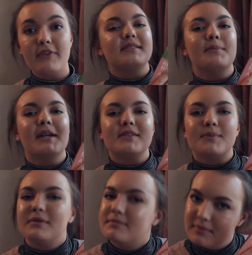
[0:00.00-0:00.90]
Someone else
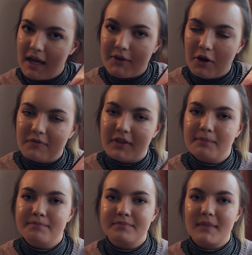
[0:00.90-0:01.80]
will have a home for
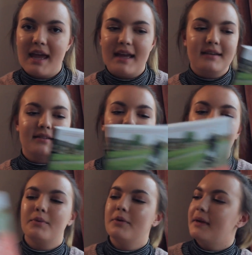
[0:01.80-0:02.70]
them, and I
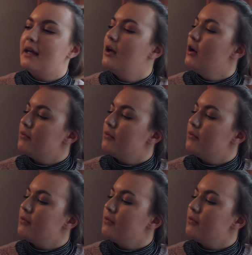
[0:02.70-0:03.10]
will be